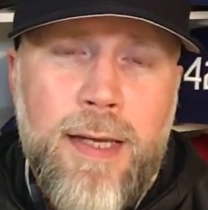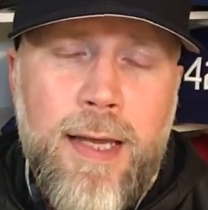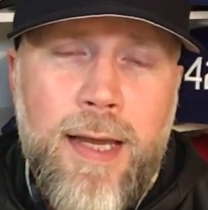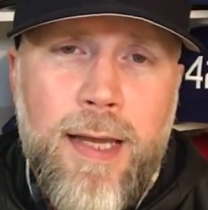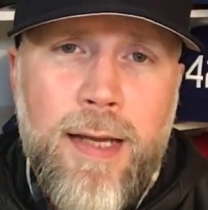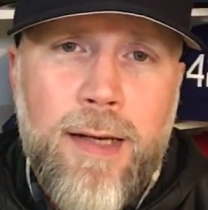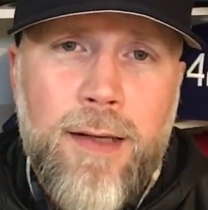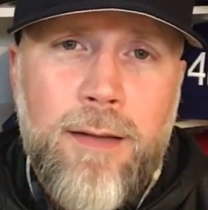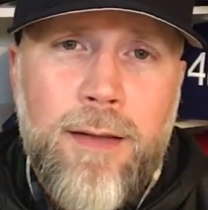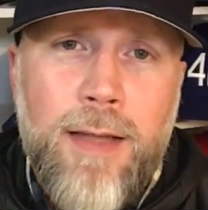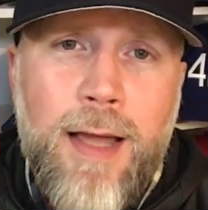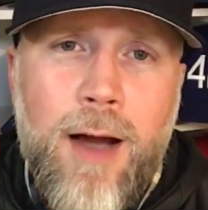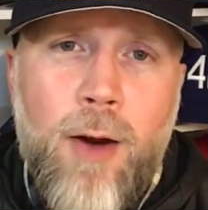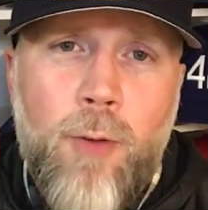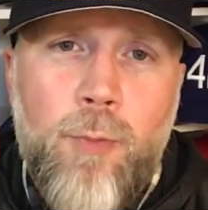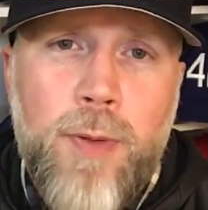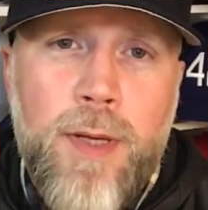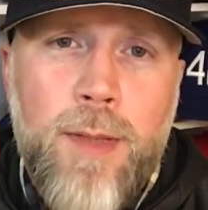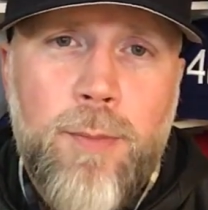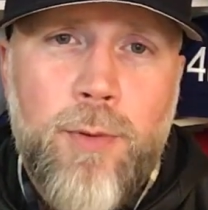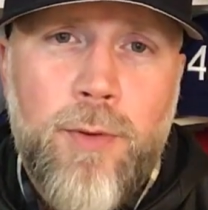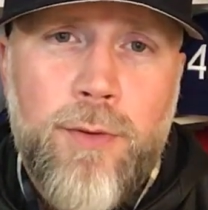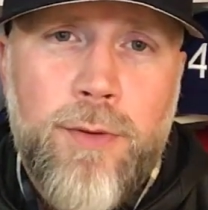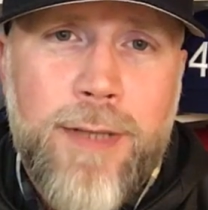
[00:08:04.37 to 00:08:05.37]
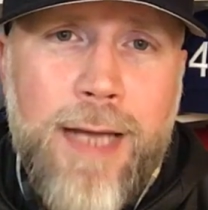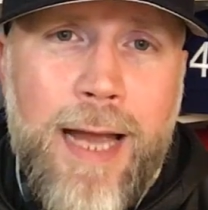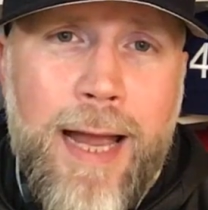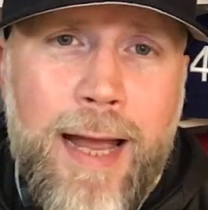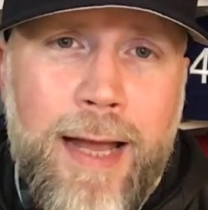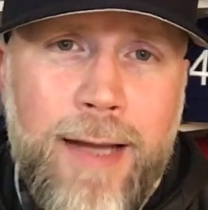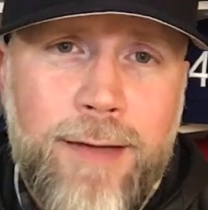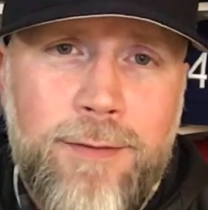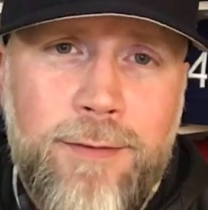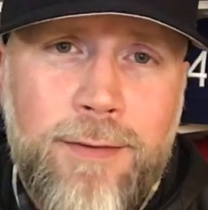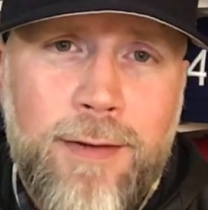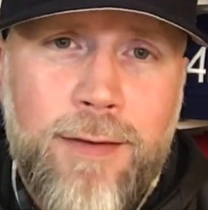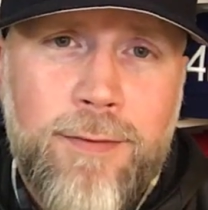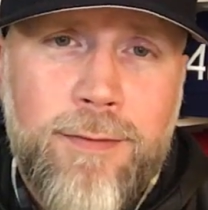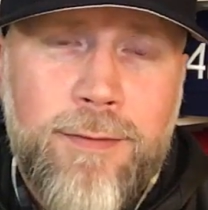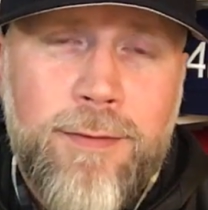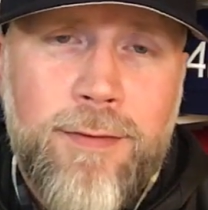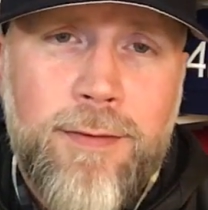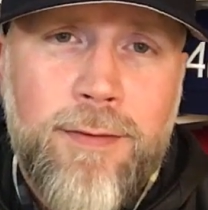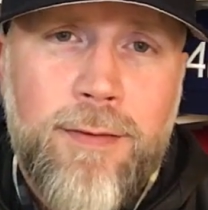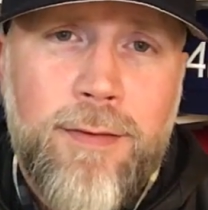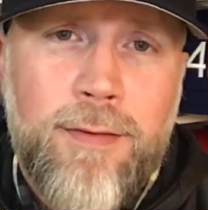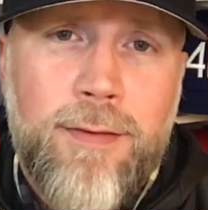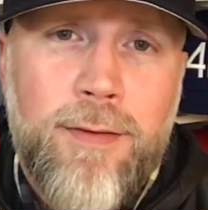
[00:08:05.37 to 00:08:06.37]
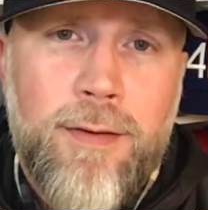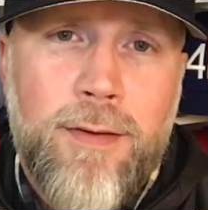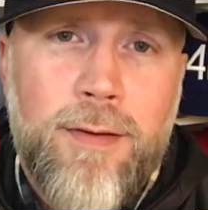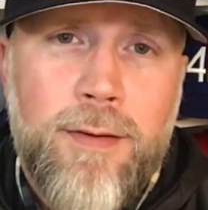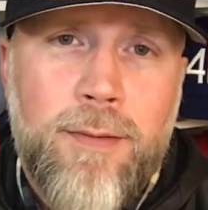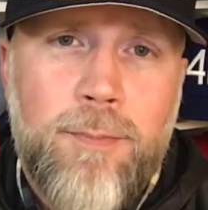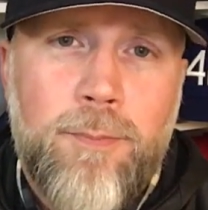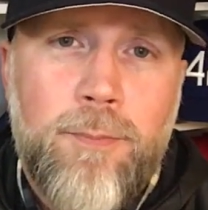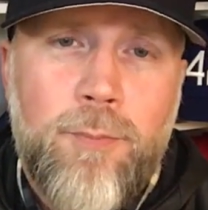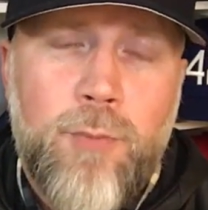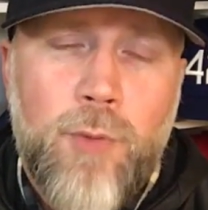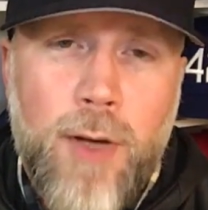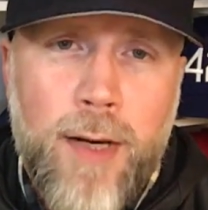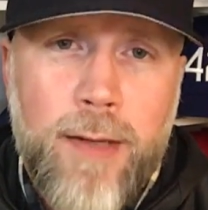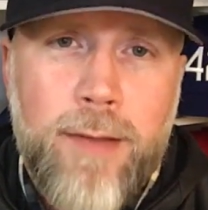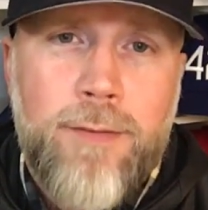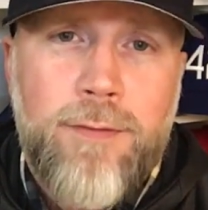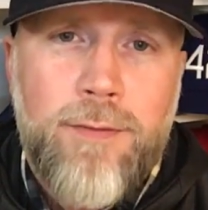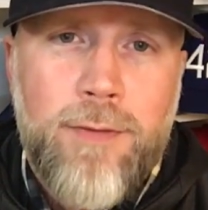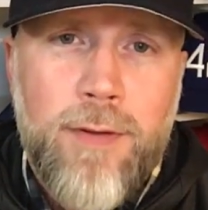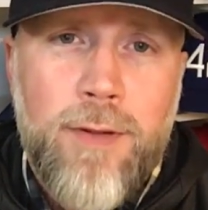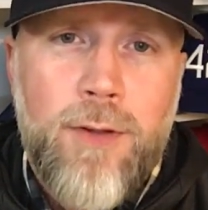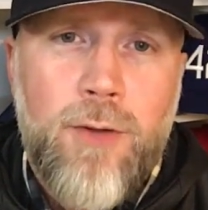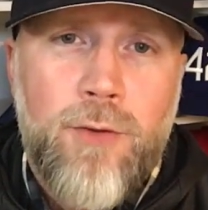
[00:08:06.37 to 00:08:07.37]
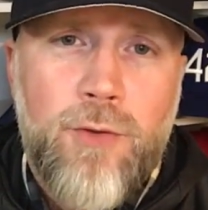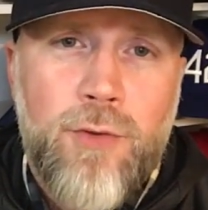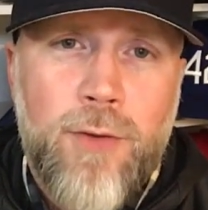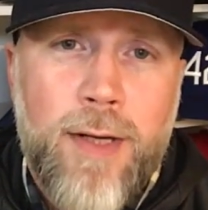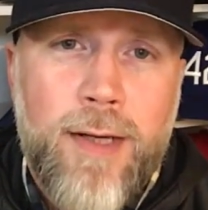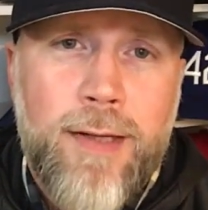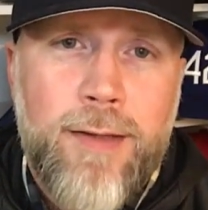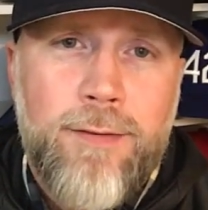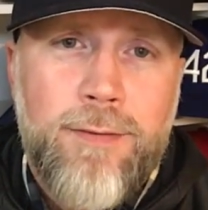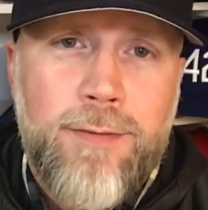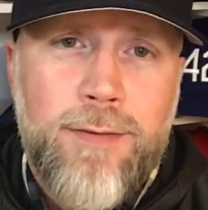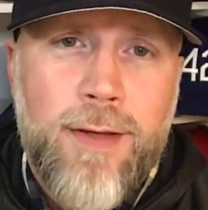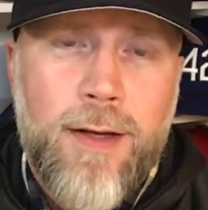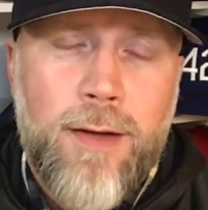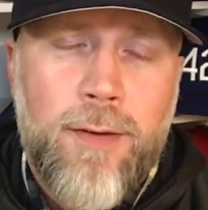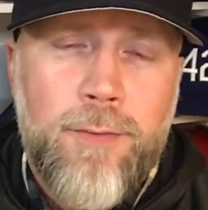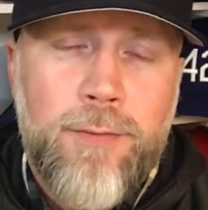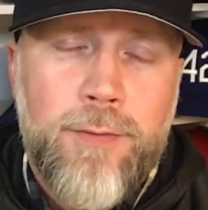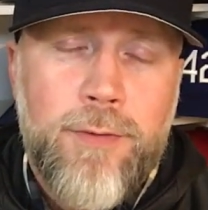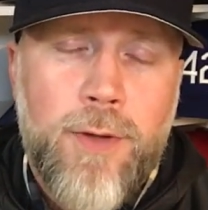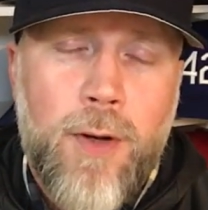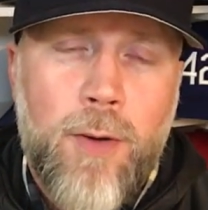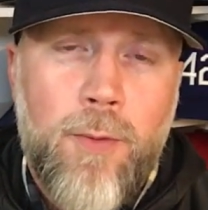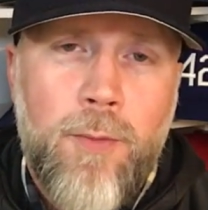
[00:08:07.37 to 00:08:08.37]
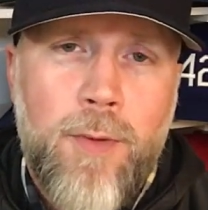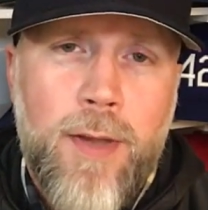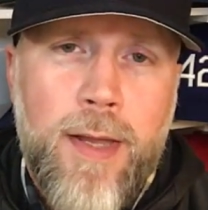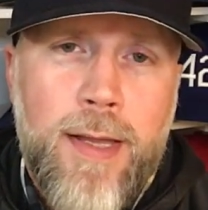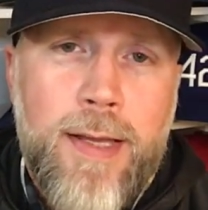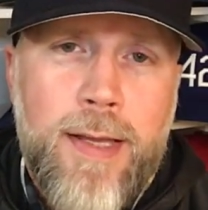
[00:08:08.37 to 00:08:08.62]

and allow people to access the products that you're trying to sell. So